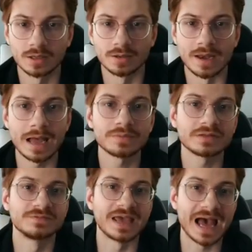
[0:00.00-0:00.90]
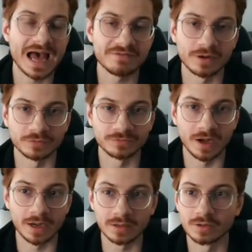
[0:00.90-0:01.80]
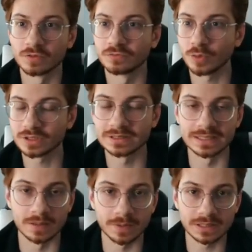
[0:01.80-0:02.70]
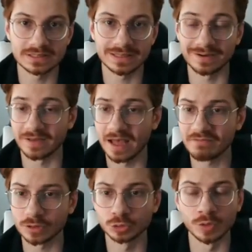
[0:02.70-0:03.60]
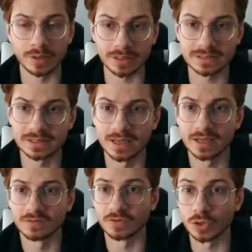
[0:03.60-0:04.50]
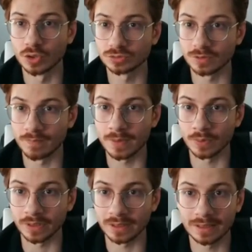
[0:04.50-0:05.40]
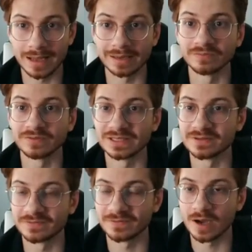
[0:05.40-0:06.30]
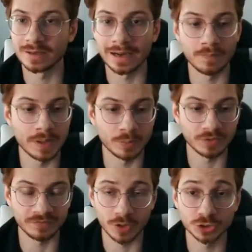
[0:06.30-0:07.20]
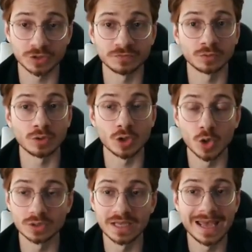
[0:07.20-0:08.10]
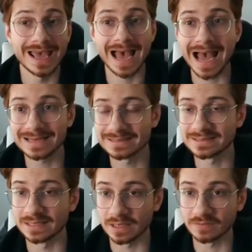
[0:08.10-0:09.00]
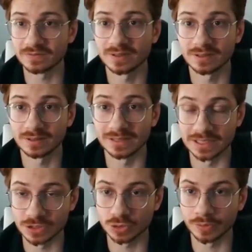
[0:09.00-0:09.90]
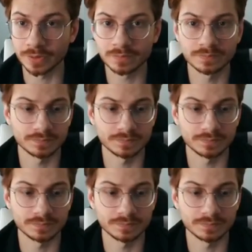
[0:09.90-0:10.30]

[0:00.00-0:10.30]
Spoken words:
Now that we have our file for the database and we have our queries, we go to the memory and we define our memory function for load and save the history.